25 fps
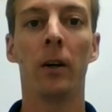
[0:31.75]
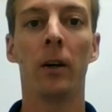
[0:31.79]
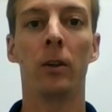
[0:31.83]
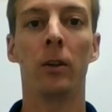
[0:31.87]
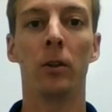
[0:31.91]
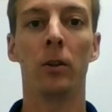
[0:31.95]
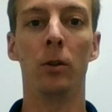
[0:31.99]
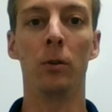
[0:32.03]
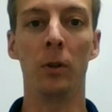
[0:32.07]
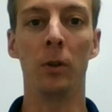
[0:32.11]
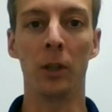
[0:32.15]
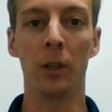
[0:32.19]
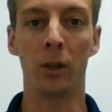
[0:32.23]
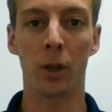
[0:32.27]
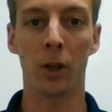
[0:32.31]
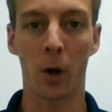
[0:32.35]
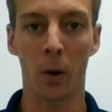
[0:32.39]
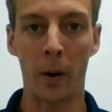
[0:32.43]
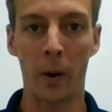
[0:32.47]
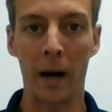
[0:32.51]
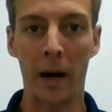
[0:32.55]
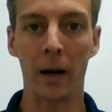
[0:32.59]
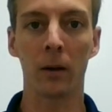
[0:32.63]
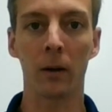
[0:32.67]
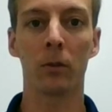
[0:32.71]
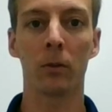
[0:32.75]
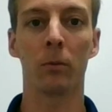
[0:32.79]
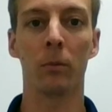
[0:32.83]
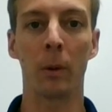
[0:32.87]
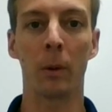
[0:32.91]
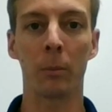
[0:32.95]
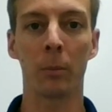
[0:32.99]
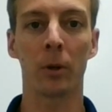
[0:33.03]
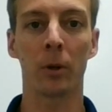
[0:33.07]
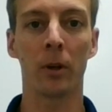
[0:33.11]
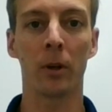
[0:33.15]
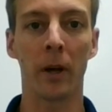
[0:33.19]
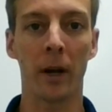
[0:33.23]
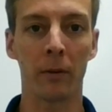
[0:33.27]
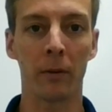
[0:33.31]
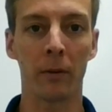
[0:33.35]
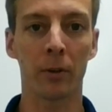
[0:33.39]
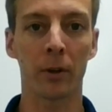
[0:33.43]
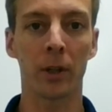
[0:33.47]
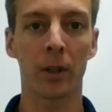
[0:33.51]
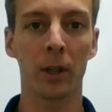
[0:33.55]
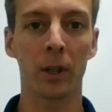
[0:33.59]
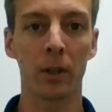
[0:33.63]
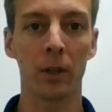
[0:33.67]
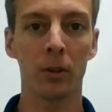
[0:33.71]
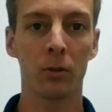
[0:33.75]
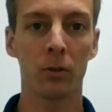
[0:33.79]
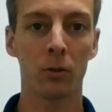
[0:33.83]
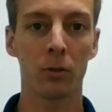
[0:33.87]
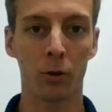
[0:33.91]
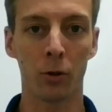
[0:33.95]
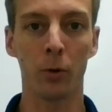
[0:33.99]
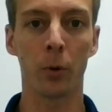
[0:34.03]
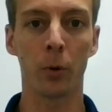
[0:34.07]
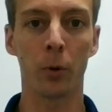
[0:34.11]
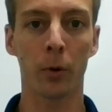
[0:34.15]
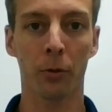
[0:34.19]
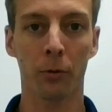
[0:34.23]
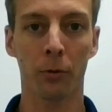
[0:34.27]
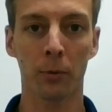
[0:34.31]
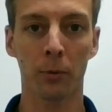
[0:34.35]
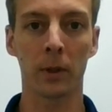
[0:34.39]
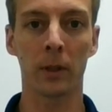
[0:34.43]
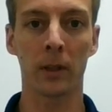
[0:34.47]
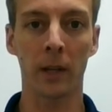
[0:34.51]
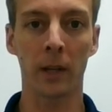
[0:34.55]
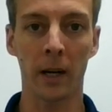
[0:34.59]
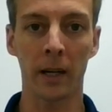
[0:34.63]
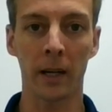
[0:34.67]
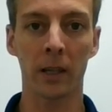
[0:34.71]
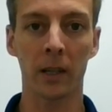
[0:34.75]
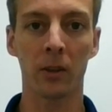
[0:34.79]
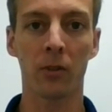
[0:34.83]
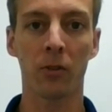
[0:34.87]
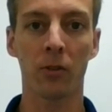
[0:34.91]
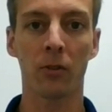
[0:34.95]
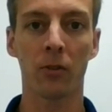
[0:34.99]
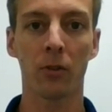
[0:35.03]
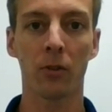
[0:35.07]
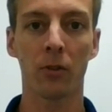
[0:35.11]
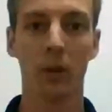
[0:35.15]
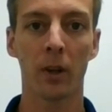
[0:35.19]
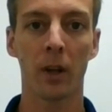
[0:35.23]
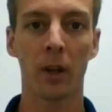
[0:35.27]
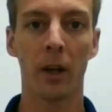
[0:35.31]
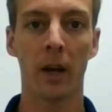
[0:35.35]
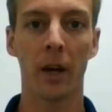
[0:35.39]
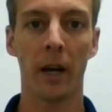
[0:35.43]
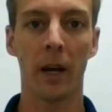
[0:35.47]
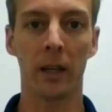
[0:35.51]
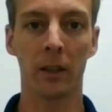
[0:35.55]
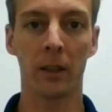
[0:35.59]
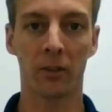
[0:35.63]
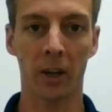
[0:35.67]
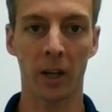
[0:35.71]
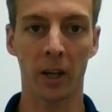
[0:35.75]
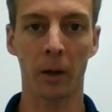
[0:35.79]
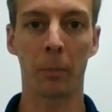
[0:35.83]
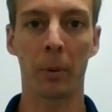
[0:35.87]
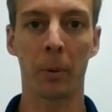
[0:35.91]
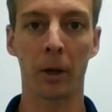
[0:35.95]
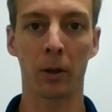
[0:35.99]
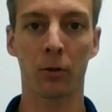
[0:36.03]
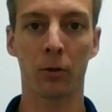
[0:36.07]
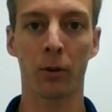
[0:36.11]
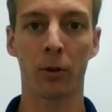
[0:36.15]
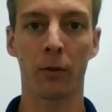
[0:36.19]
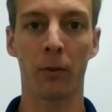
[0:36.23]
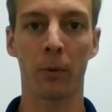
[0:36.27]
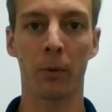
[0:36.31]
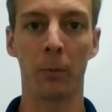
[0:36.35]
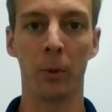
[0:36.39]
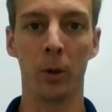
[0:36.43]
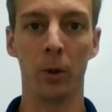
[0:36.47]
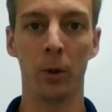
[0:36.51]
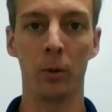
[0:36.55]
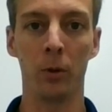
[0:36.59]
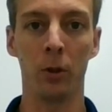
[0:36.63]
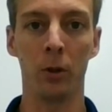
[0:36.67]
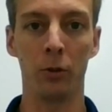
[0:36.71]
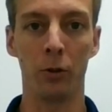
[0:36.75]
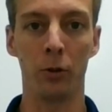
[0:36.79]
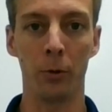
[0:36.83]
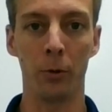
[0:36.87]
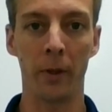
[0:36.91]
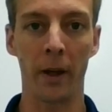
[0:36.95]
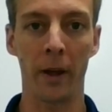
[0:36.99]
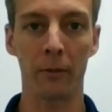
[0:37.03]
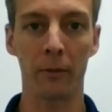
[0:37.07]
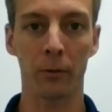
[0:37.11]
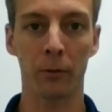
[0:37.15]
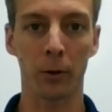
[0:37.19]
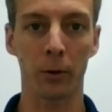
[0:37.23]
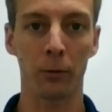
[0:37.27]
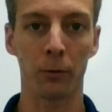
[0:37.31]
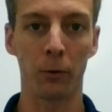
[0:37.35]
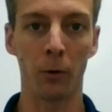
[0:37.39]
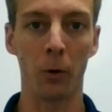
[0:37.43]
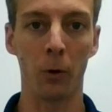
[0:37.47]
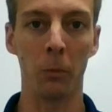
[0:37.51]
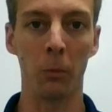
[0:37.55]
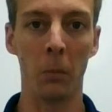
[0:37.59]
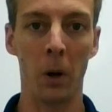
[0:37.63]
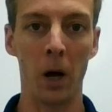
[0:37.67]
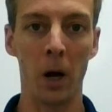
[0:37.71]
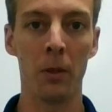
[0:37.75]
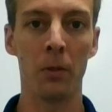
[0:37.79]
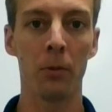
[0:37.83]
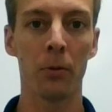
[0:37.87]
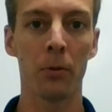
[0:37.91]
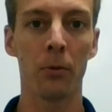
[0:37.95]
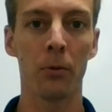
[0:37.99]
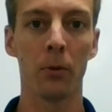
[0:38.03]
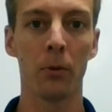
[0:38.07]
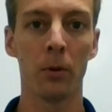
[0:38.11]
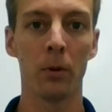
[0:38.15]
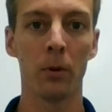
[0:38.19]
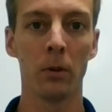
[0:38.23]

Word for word: You need to go out, remember, every two or three nights and take a picture of the moon and do that for a full month.